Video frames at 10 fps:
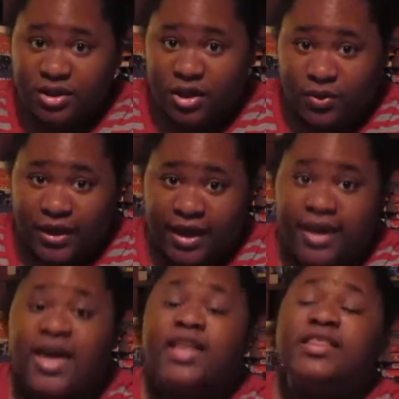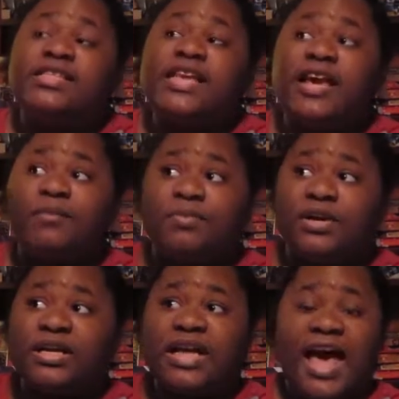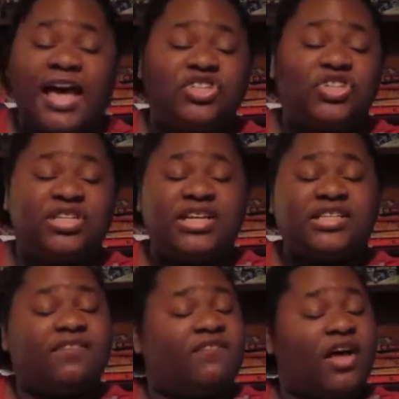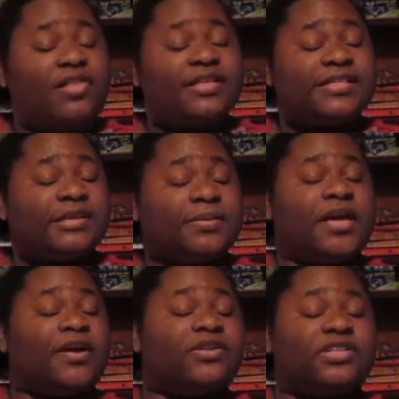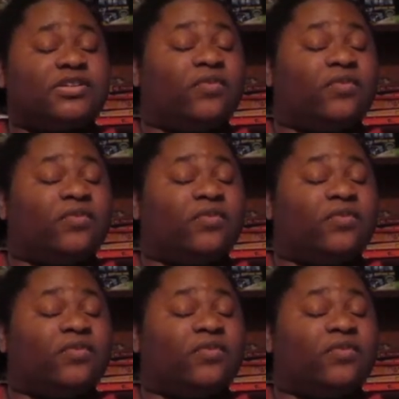Okay, the second book actually doesn't follow the same characters.